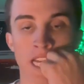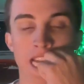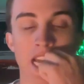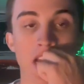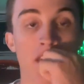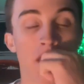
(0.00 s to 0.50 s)

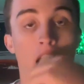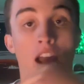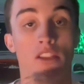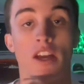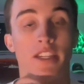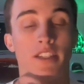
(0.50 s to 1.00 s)
and I
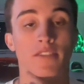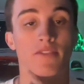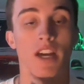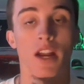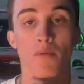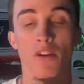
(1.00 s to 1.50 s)
like it.
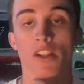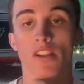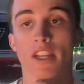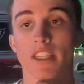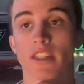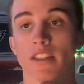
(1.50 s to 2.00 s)
I really
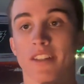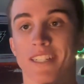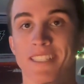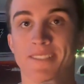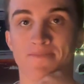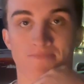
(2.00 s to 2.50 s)
like it.
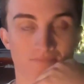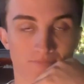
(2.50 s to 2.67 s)
I've